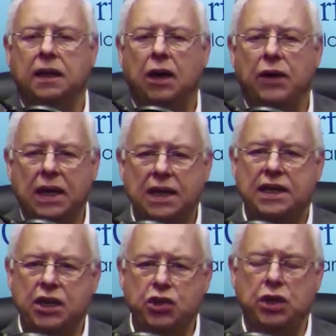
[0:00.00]
Now, in
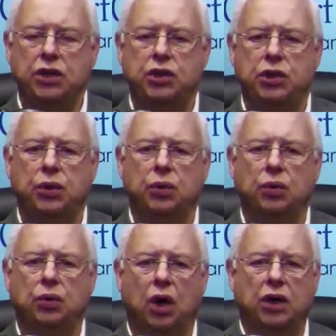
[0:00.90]
addition
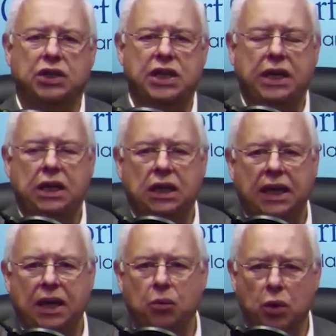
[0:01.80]
to
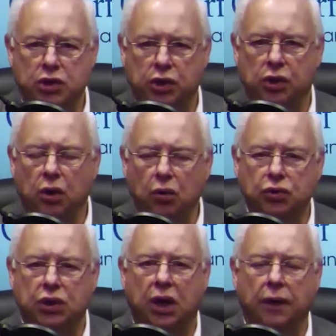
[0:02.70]
articulating what your
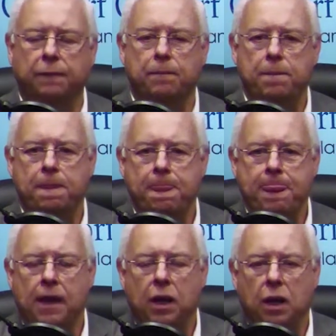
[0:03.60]
goals are,
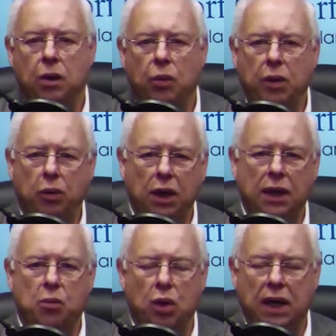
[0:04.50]
we
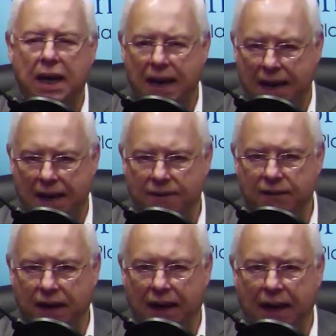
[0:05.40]
really want to have
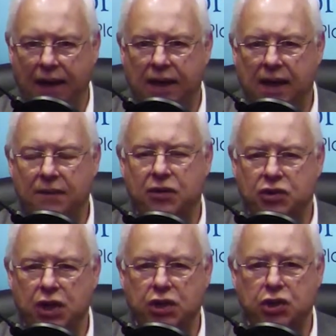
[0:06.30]
a
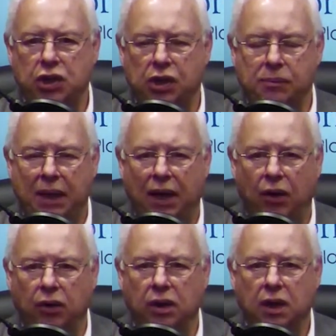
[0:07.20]
conversation
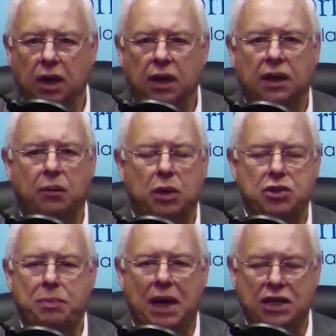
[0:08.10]
about the
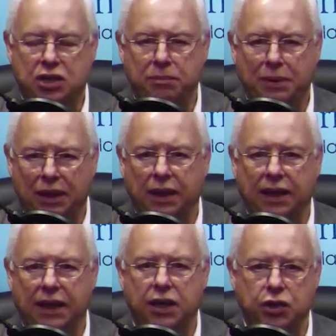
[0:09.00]

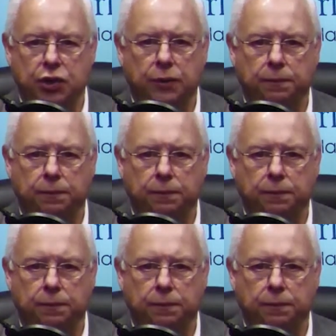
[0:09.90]
responsibility issue.